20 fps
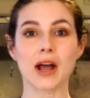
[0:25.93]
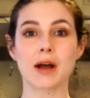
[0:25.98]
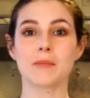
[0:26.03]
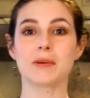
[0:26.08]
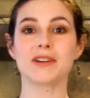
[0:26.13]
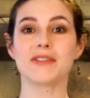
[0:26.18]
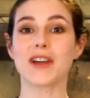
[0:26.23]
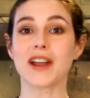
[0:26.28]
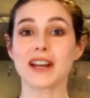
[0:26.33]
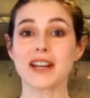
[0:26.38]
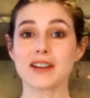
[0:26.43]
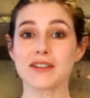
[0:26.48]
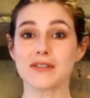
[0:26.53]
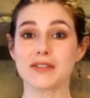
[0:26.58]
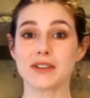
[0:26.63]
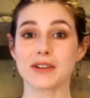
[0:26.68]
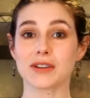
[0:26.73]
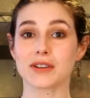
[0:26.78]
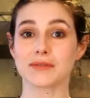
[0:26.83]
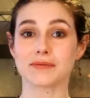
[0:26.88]
but if any of
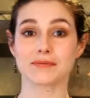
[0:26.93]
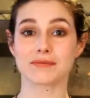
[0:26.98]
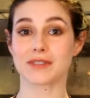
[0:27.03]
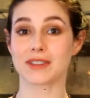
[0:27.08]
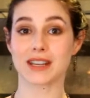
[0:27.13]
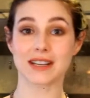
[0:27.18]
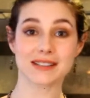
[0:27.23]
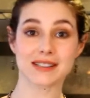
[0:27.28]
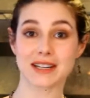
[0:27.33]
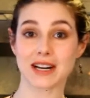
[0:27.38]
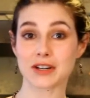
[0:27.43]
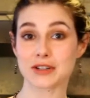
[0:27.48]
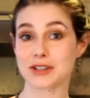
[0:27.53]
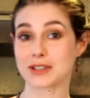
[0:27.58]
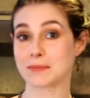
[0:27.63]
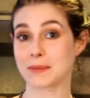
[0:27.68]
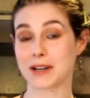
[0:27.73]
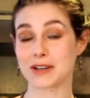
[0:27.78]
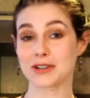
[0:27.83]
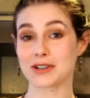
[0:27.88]
the things that I
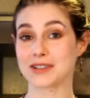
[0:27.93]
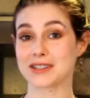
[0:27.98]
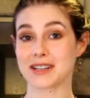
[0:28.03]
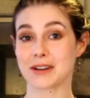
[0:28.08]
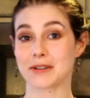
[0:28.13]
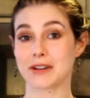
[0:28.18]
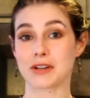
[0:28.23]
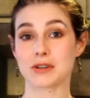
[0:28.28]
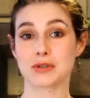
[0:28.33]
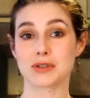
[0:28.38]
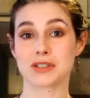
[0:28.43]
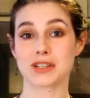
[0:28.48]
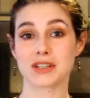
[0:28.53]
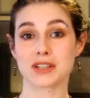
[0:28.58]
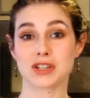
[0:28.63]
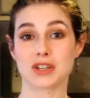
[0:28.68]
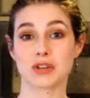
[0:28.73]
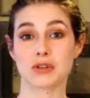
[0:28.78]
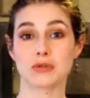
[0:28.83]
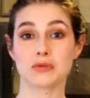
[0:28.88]
just mentioned sound interesting
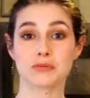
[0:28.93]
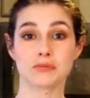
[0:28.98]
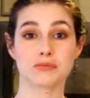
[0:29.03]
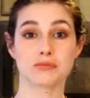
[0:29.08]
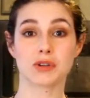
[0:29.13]
to you,